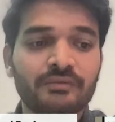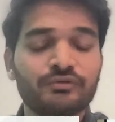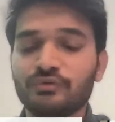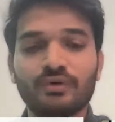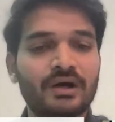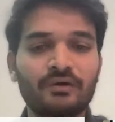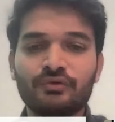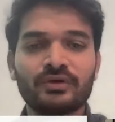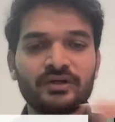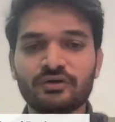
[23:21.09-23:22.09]
You know how
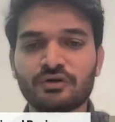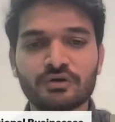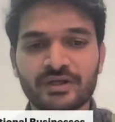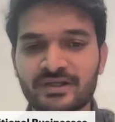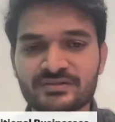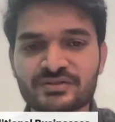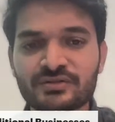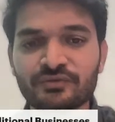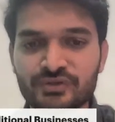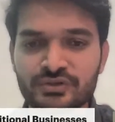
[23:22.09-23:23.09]
to run your
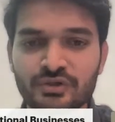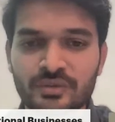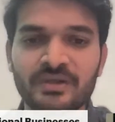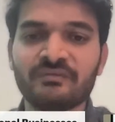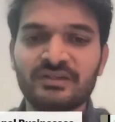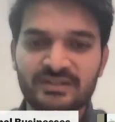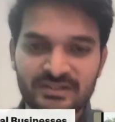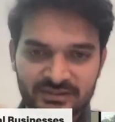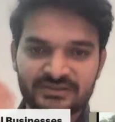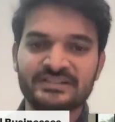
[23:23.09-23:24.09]
organization for sure, but when
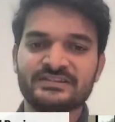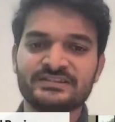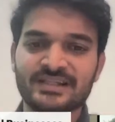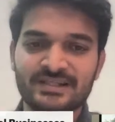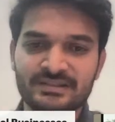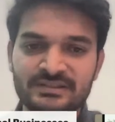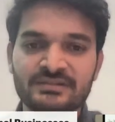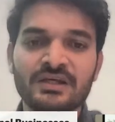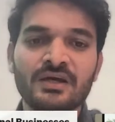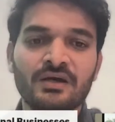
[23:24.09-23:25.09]
there's changes like these,